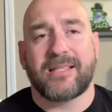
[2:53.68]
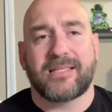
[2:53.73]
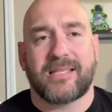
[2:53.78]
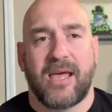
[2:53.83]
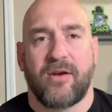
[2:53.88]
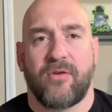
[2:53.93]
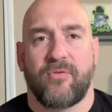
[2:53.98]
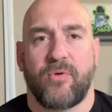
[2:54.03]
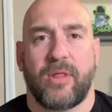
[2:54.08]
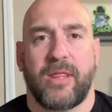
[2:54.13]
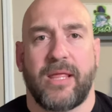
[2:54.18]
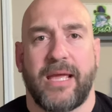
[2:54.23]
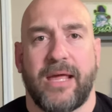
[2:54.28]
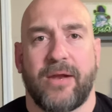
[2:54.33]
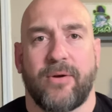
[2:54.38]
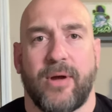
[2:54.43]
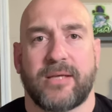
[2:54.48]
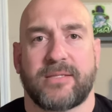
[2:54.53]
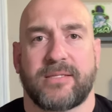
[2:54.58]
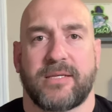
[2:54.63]
And that's kind of a
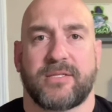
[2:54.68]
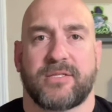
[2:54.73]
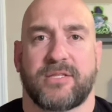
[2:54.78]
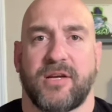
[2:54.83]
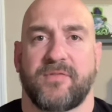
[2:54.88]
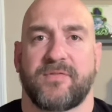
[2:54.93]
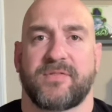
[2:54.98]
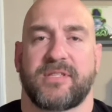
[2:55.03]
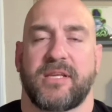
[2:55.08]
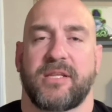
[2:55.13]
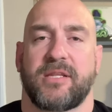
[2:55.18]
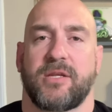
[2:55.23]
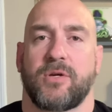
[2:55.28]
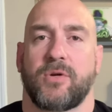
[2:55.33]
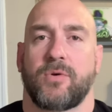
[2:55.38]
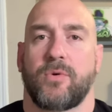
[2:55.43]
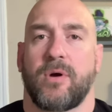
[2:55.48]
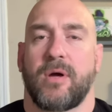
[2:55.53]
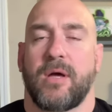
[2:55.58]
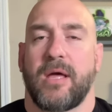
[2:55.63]
really interesting service
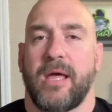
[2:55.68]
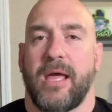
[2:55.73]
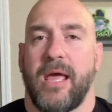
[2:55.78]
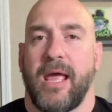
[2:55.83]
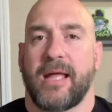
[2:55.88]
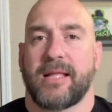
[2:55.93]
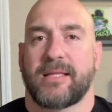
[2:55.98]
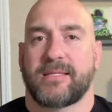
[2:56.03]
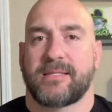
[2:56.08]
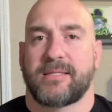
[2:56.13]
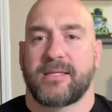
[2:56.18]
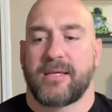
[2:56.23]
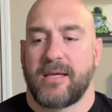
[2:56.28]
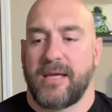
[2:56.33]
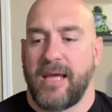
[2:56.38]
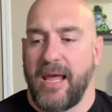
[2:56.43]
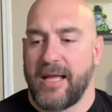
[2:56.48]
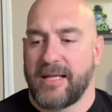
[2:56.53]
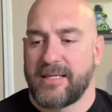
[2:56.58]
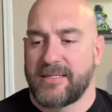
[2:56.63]
they do.
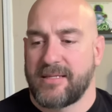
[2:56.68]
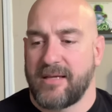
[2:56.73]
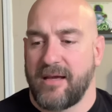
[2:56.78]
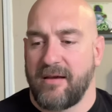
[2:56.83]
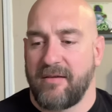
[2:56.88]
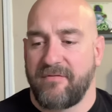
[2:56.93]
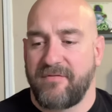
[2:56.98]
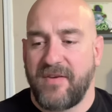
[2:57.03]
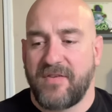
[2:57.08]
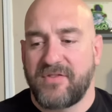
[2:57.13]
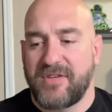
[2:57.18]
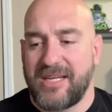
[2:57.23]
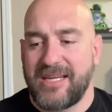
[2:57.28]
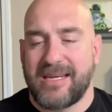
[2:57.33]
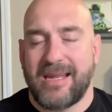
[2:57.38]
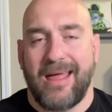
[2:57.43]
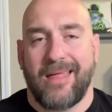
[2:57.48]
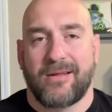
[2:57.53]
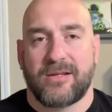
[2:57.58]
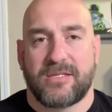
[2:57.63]
It's
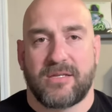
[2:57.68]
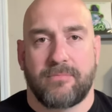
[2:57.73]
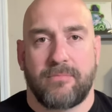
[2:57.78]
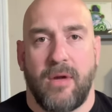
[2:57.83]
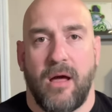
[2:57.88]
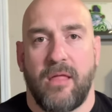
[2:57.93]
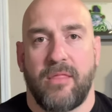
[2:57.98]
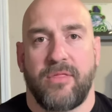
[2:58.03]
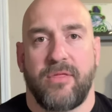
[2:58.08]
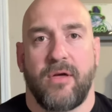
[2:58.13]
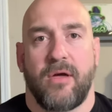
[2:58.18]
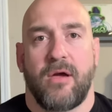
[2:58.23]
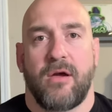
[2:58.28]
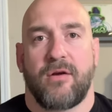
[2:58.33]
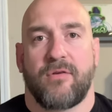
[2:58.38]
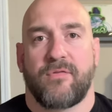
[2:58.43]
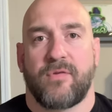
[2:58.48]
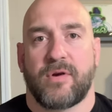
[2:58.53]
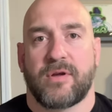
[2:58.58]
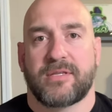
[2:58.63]
$15 a
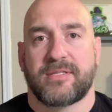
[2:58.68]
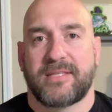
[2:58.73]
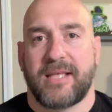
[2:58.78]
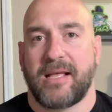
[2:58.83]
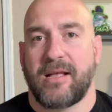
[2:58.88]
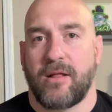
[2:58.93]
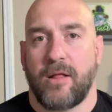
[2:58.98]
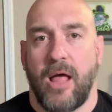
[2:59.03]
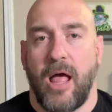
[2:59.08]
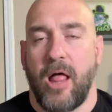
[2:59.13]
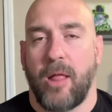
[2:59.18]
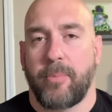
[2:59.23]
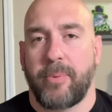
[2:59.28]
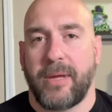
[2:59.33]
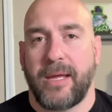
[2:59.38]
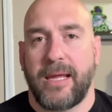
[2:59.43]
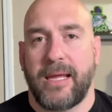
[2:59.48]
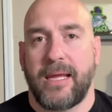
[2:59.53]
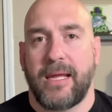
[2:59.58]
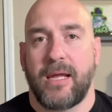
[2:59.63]
month for a single
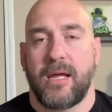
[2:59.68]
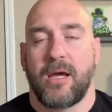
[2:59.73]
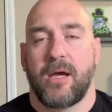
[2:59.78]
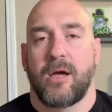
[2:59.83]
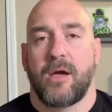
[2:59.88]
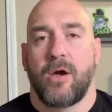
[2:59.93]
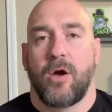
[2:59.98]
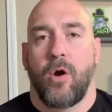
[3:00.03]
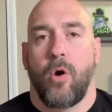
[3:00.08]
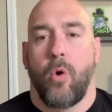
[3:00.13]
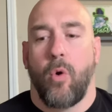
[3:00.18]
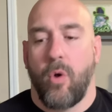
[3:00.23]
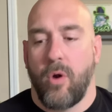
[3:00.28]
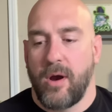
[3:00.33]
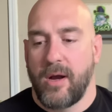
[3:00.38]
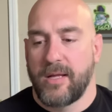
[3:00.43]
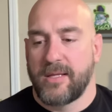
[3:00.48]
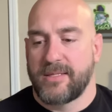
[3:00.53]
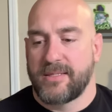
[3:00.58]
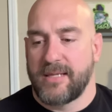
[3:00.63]
LP,
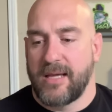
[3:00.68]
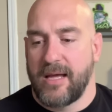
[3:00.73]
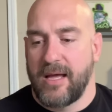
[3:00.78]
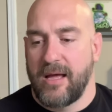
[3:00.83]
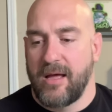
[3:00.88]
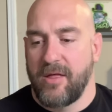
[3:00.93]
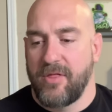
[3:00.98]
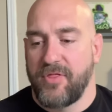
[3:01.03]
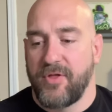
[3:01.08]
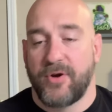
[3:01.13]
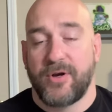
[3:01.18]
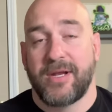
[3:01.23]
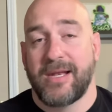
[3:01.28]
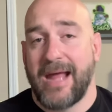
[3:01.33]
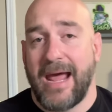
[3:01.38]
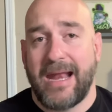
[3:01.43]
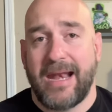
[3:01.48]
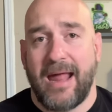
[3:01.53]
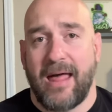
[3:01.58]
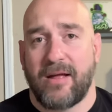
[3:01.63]
or it's
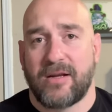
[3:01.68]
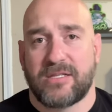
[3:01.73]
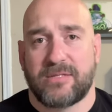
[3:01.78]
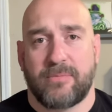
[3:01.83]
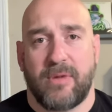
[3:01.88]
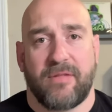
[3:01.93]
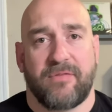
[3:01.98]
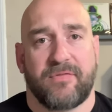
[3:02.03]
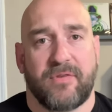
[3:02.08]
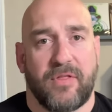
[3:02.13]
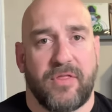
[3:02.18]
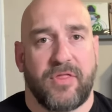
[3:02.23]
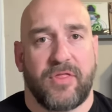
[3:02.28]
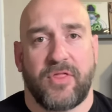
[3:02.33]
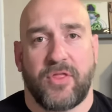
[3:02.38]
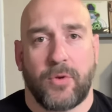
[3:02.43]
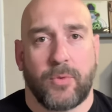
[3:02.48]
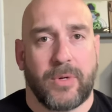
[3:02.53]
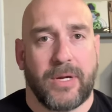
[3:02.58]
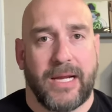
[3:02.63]
$39 a month
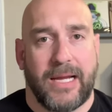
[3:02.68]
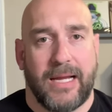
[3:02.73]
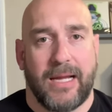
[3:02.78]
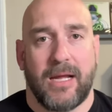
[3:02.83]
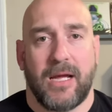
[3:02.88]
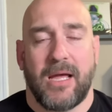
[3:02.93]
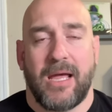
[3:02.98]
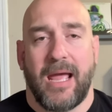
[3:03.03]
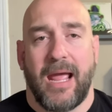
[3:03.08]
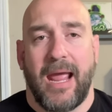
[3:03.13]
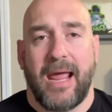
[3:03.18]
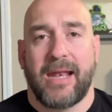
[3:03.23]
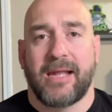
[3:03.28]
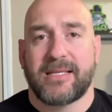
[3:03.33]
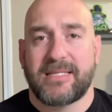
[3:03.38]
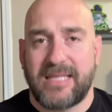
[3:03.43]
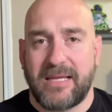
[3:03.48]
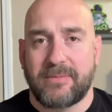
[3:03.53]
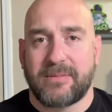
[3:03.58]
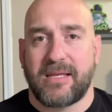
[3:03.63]
for three.
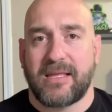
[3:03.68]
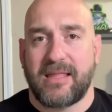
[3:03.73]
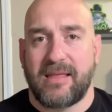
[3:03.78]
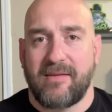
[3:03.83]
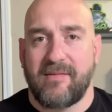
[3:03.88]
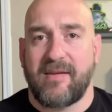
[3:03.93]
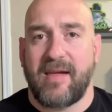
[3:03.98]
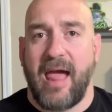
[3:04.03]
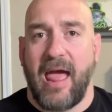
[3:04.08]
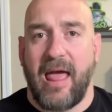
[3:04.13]
And it seems like